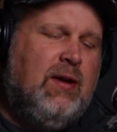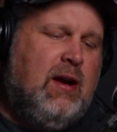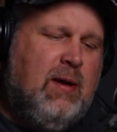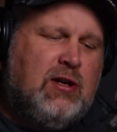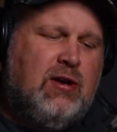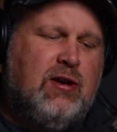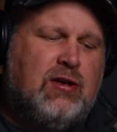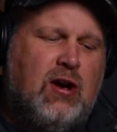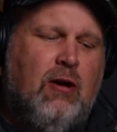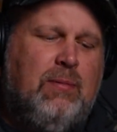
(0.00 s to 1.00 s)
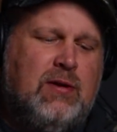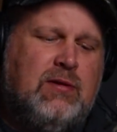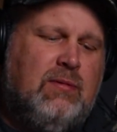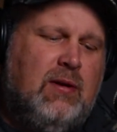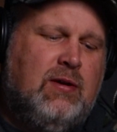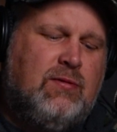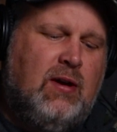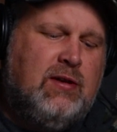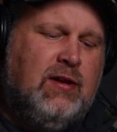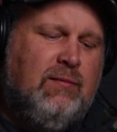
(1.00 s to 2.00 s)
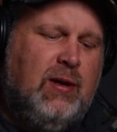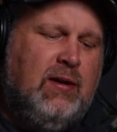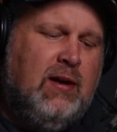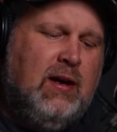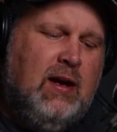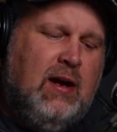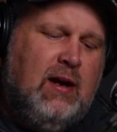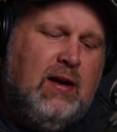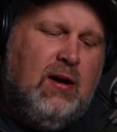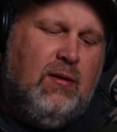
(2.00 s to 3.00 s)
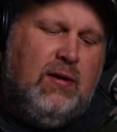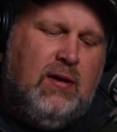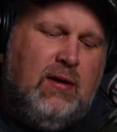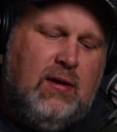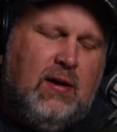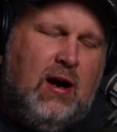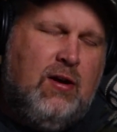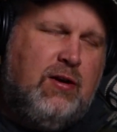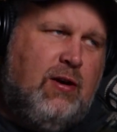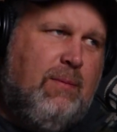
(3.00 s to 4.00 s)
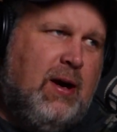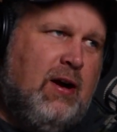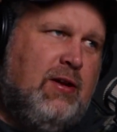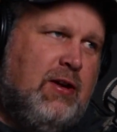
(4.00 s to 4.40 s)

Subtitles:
And make sure your scope is relative. But, I know you're big on